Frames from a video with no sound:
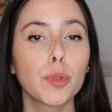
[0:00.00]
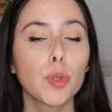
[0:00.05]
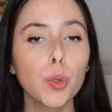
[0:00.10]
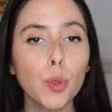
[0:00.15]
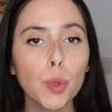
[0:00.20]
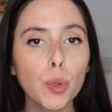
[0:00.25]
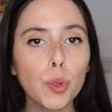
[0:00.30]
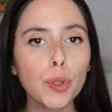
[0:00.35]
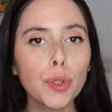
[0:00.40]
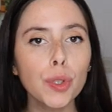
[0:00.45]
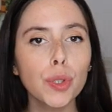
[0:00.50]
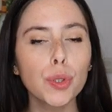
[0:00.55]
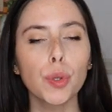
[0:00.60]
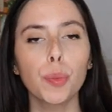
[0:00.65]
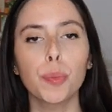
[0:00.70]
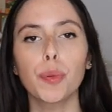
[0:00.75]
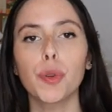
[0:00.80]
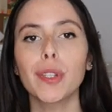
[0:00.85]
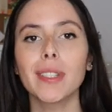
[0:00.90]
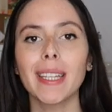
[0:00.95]
tools to
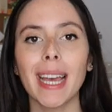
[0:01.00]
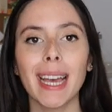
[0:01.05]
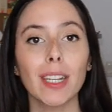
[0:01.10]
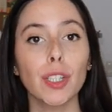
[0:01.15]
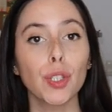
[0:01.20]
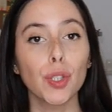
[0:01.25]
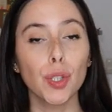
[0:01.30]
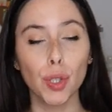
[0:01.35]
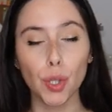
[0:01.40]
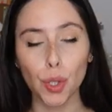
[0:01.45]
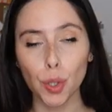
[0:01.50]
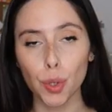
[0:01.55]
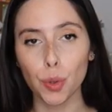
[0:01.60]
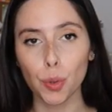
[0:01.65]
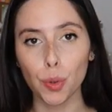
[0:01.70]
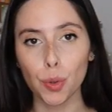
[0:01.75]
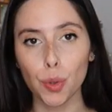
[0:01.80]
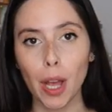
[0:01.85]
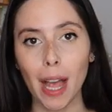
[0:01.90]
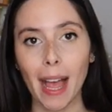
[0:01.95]
protect
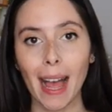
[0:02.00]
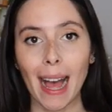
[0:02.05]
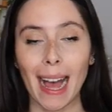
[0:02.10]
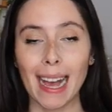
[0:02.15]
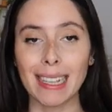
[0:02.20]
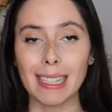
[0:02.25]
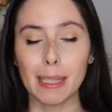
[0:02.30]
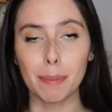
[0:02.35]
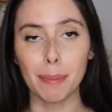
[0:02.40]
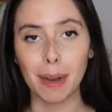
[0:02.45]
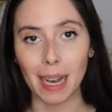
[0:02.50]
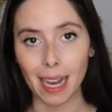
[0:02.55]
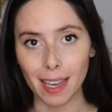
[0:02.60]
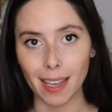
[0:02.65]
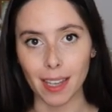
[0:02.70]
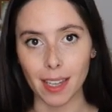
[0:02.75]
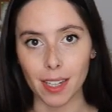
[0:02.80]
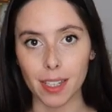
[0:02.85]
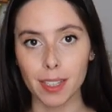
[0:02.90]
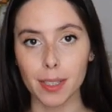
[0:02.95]
you as a buyer,